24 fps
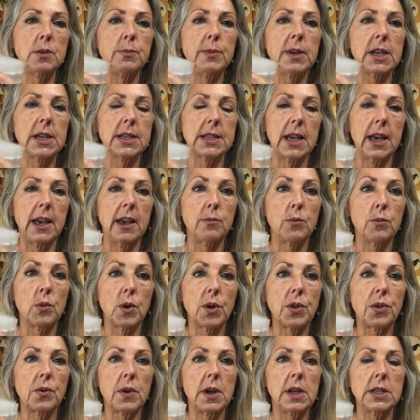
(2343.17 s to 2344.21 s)
because I have more
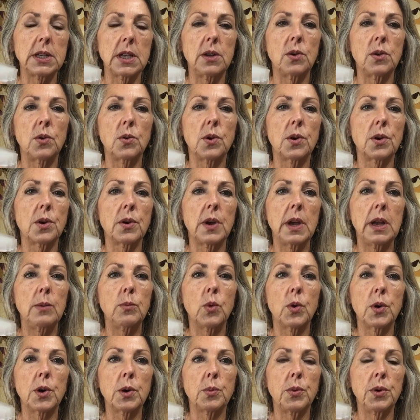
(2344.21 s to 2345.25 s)
threads on order and
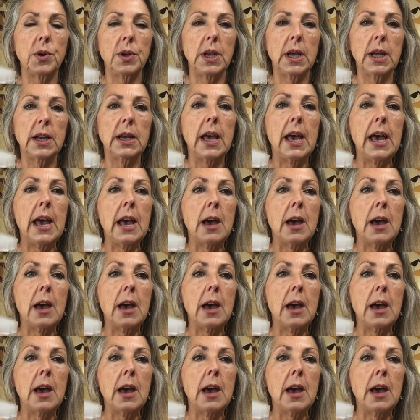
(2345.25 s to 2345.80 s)
more to put in.